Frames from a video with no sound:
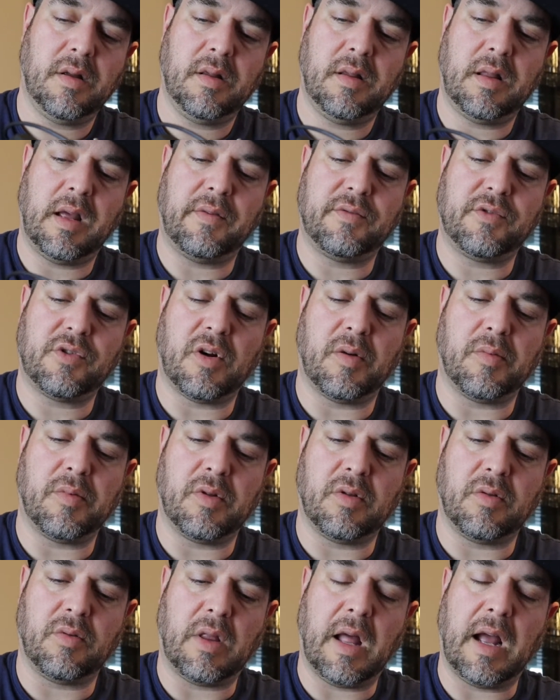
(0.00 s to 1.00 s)
They have
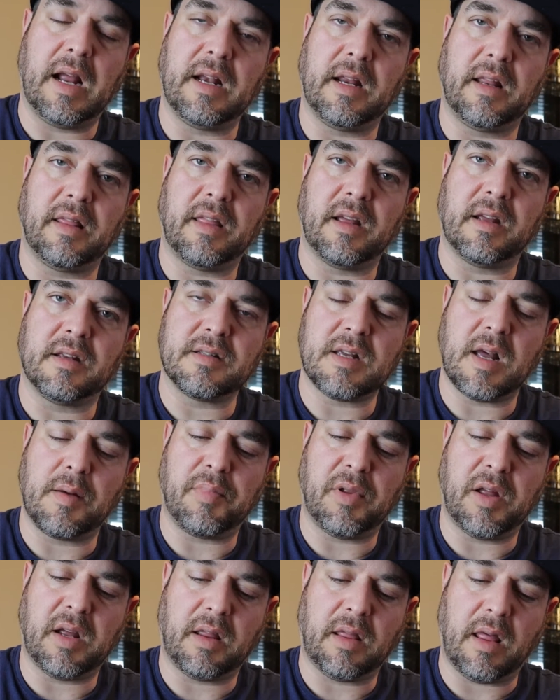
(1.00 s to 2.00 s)
trouble lining things up
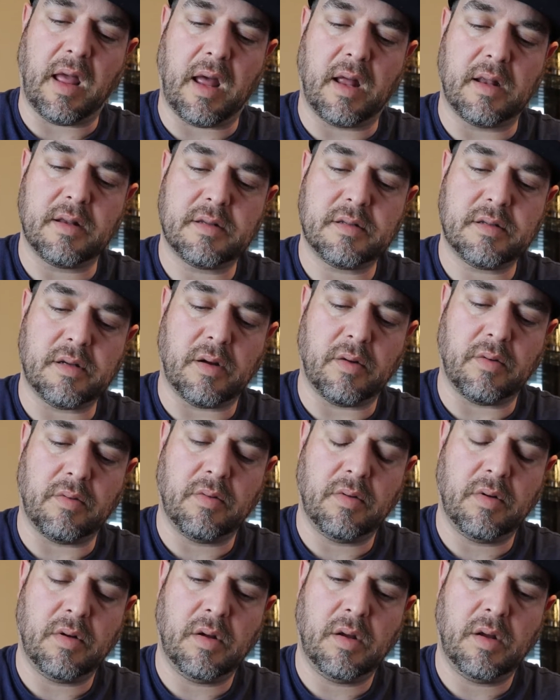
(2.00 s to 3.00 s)
like that. So
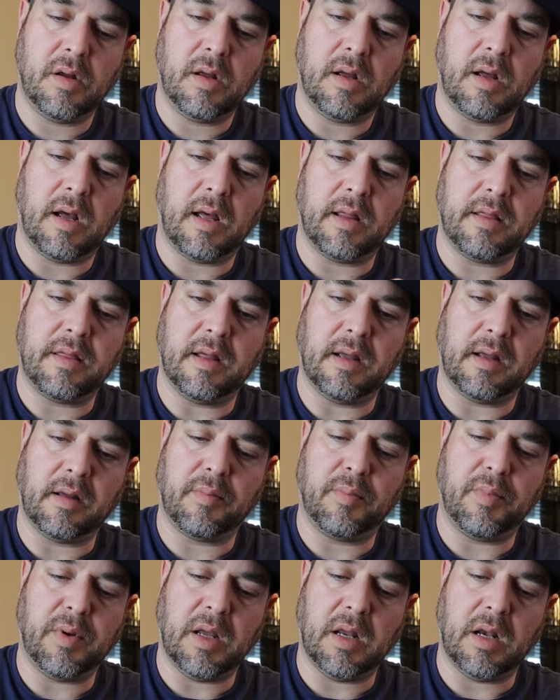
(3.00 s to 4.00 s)
I
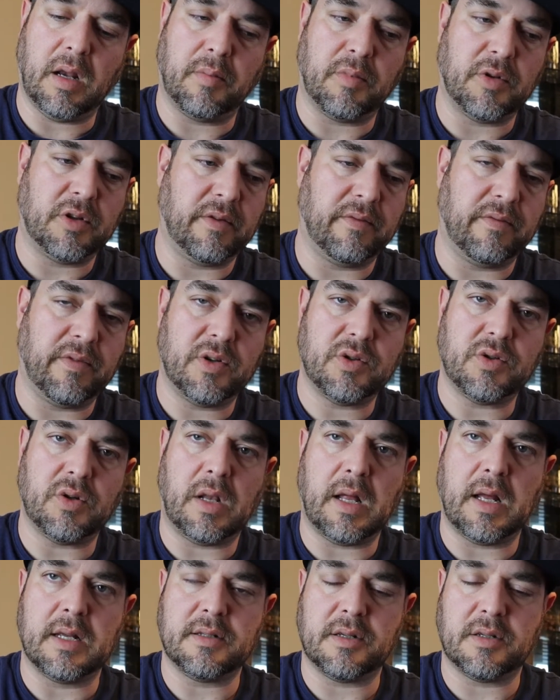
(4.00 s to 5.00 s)
think being able to
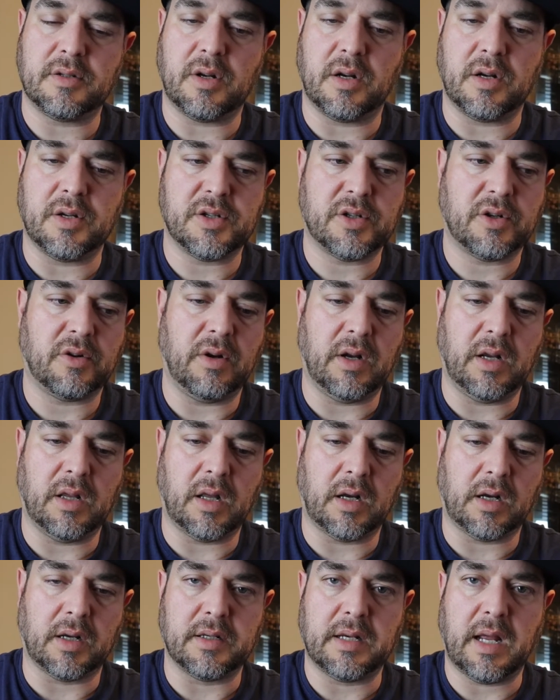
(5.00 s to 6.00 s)
visualize this on a screen
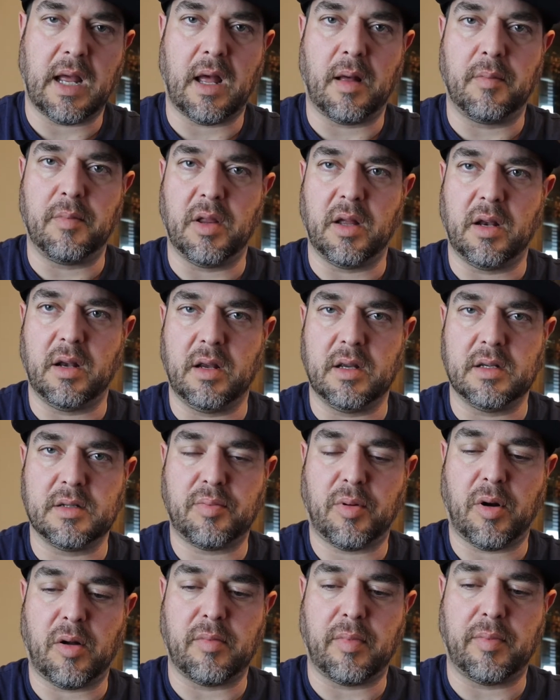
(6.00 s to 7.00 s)
like a tablet is
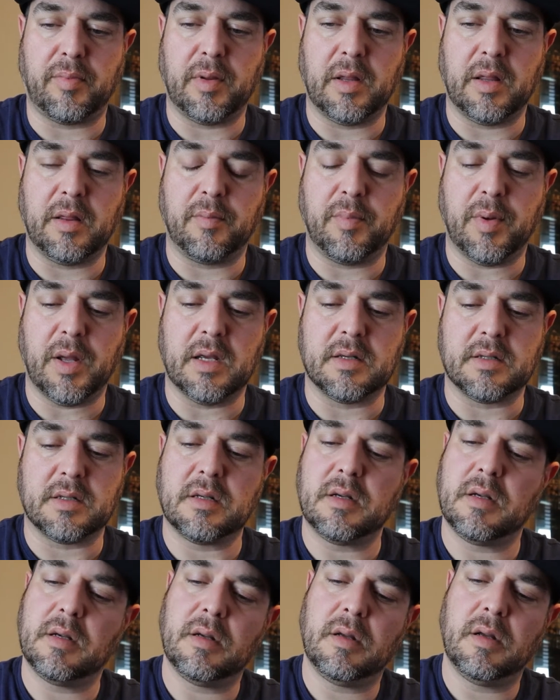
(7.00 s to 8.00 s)
probably the
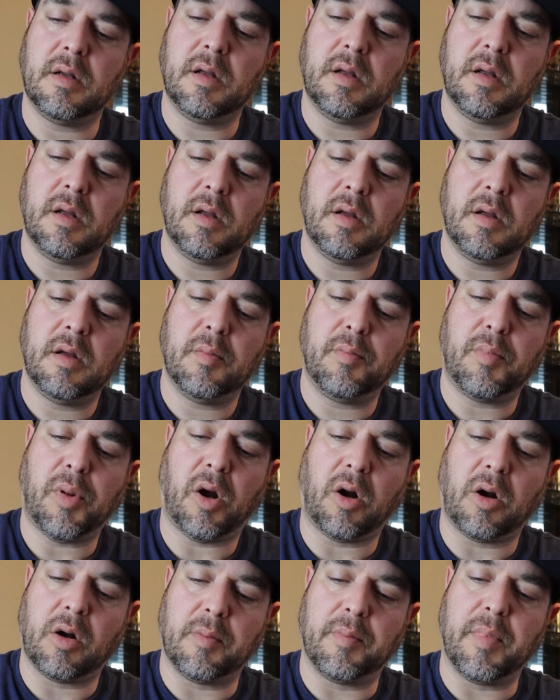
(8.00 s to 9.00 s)
best
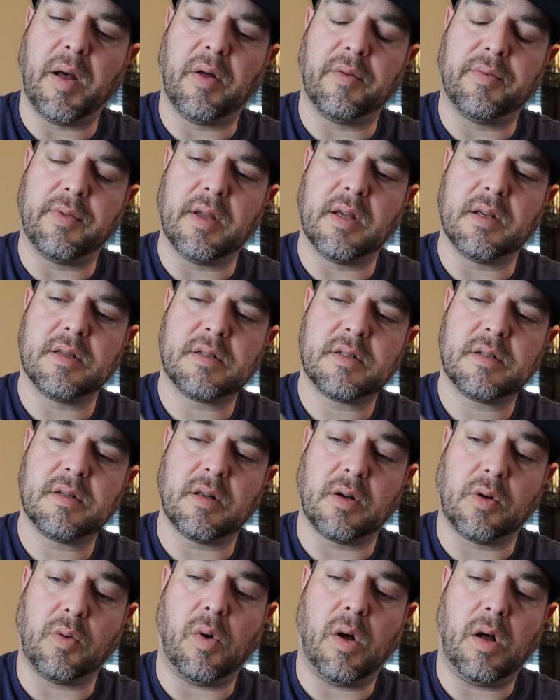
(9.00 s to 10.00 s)
part about this.
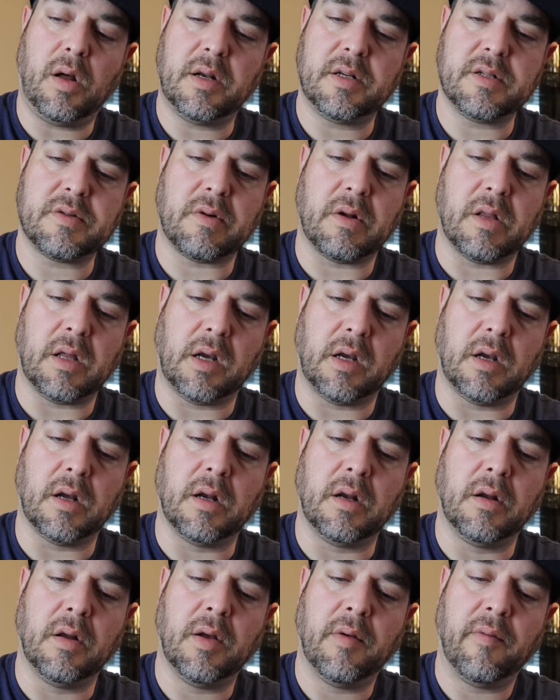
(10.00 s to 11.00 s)
The quality's really
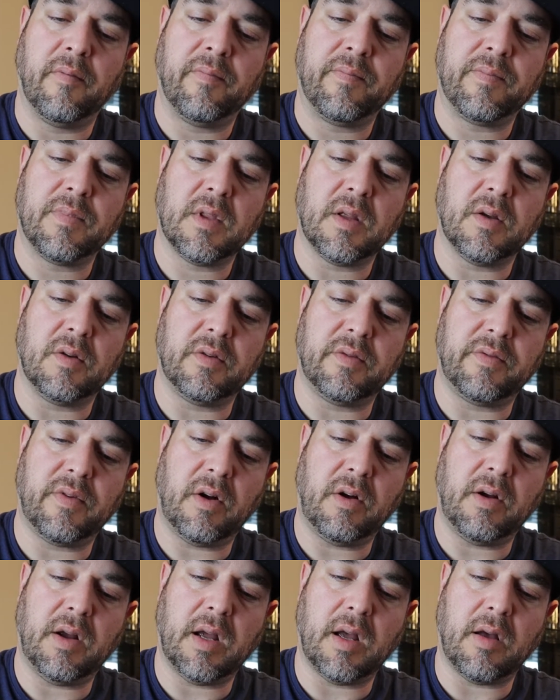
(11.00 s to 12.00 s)
good. It was
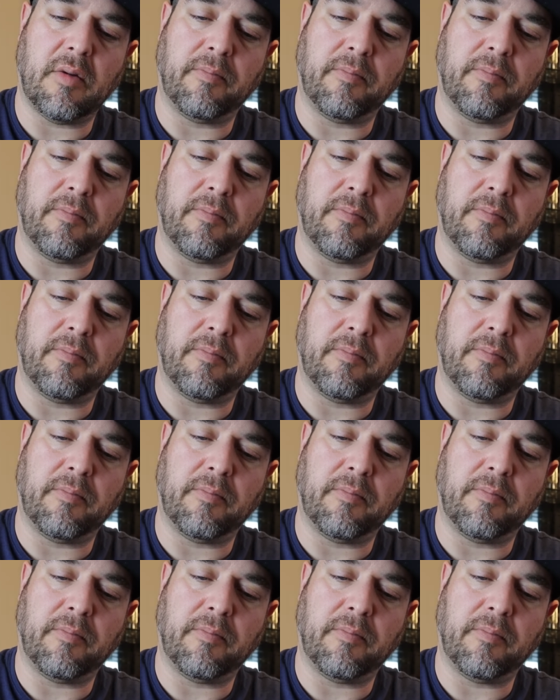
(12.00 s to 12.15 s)
very